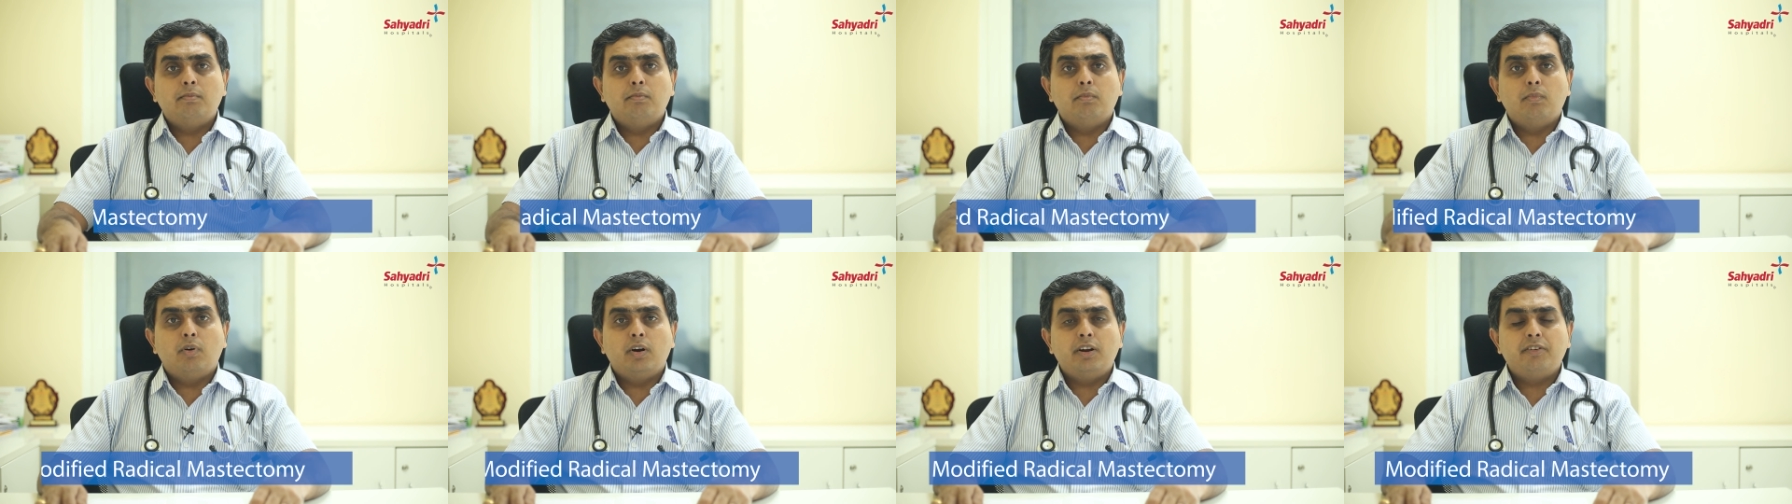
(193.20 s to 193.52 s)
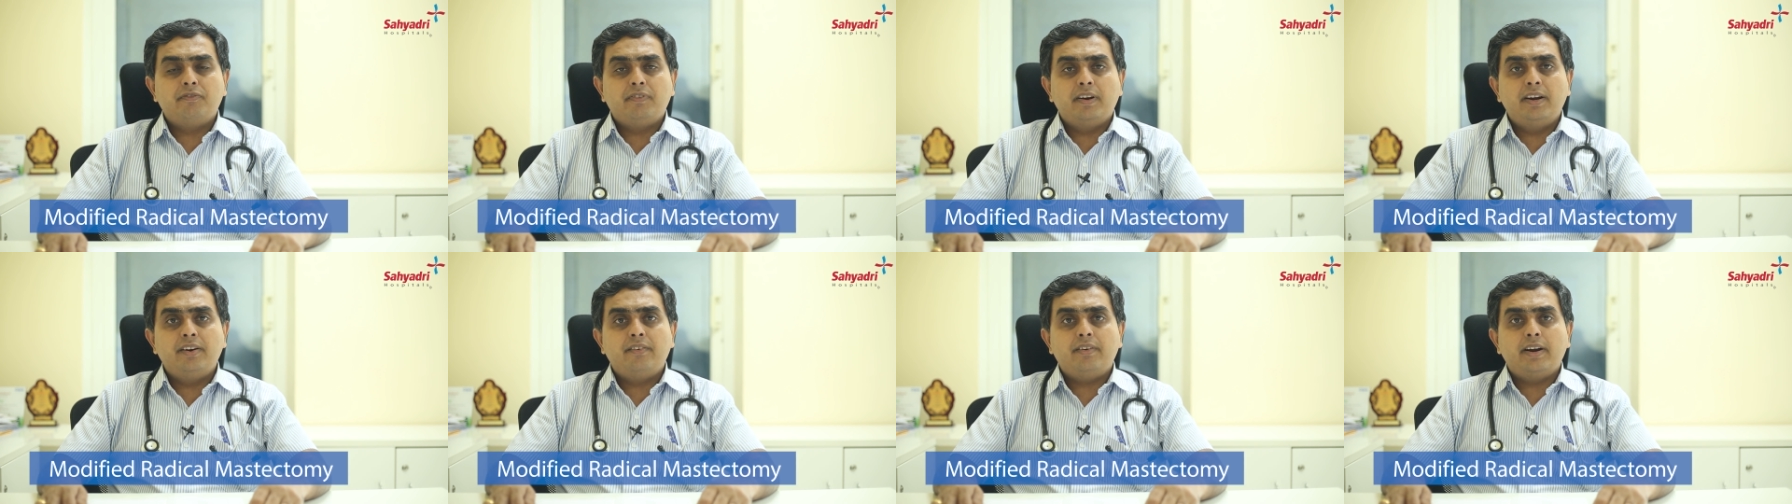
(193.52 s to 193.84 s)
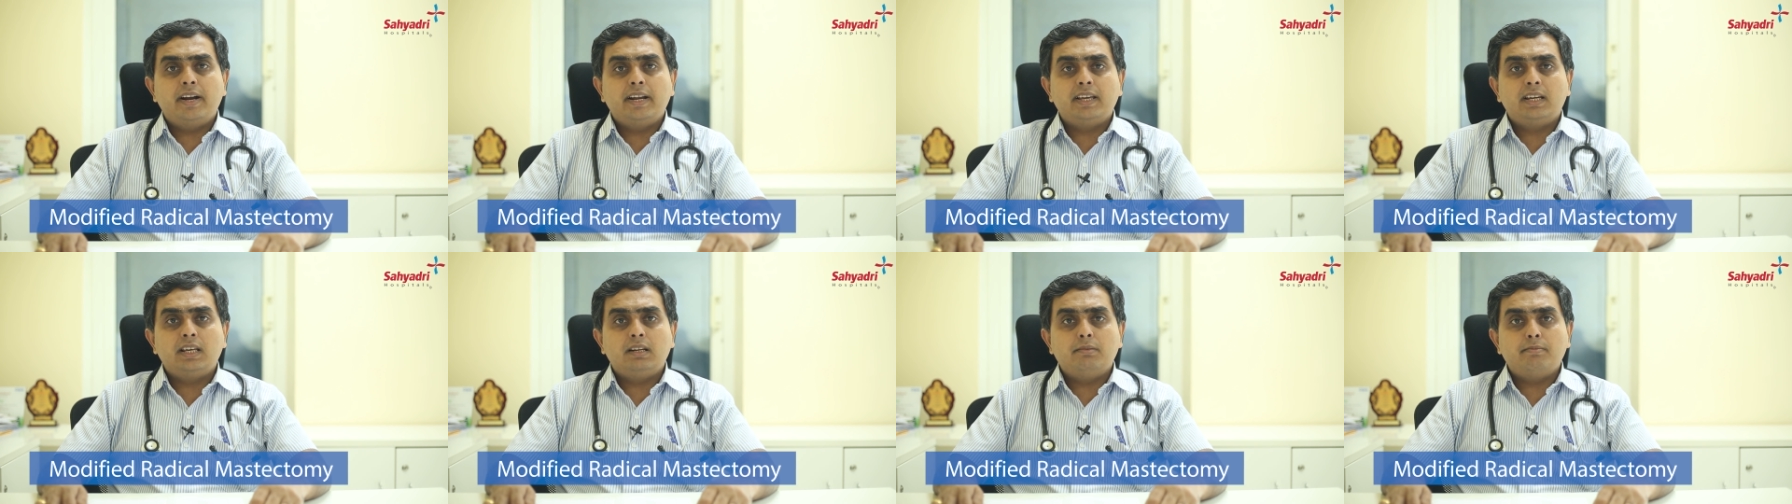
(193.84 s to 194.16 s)
modified
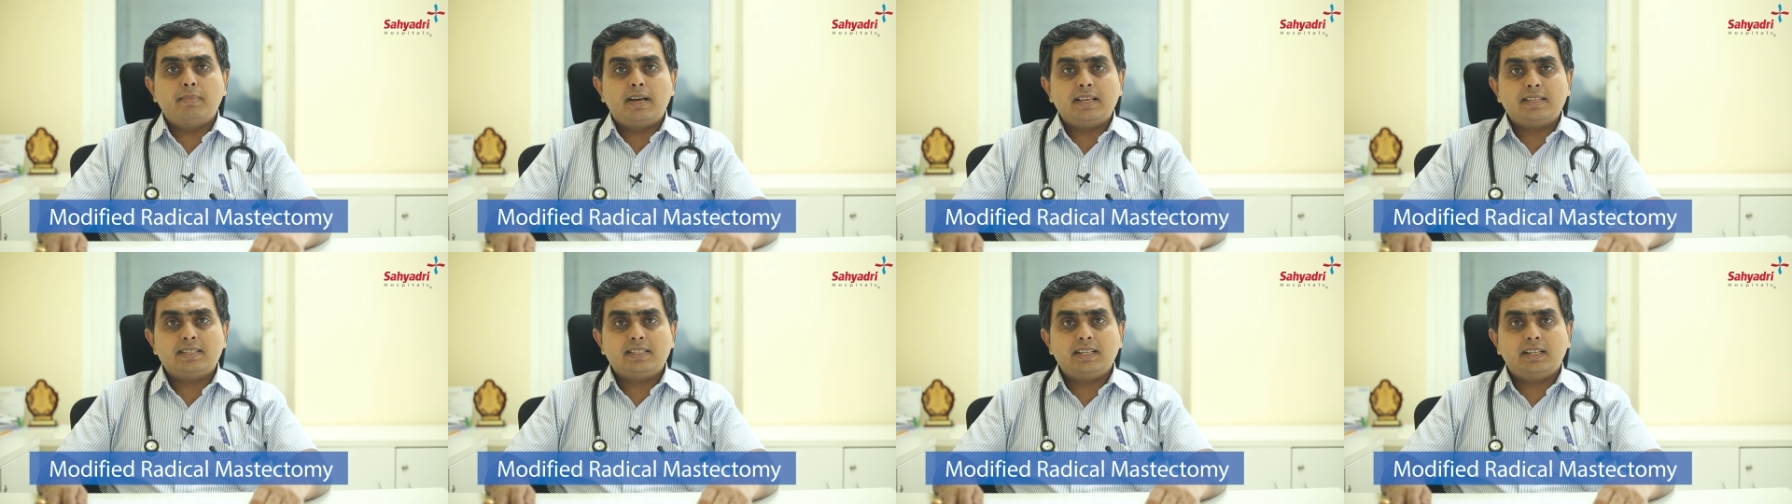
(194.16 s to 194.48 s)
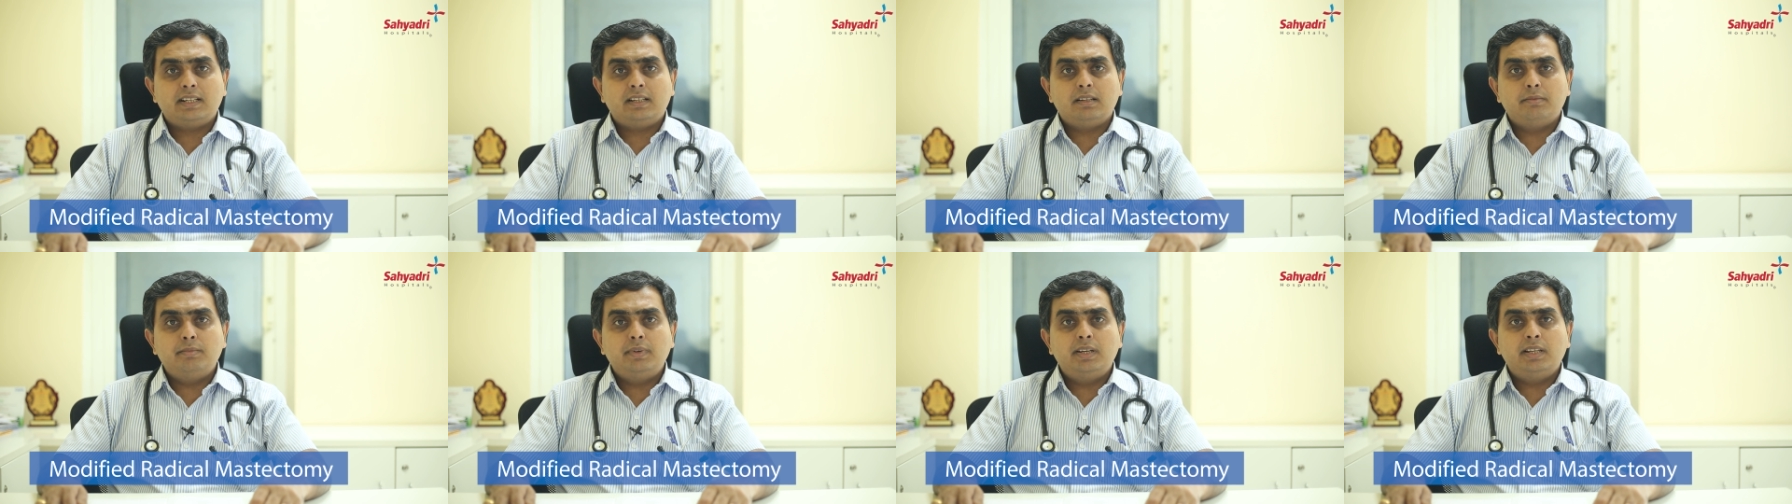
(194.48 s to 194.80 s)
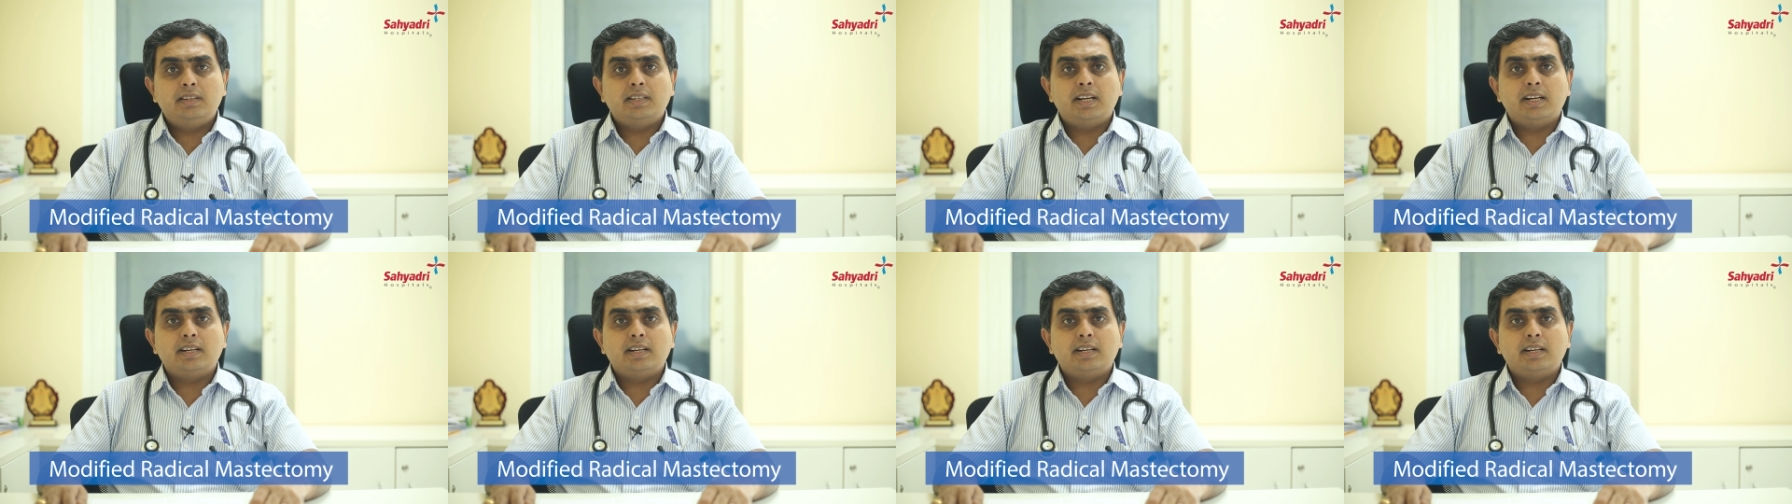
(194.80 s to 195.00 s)
radical mastectomy,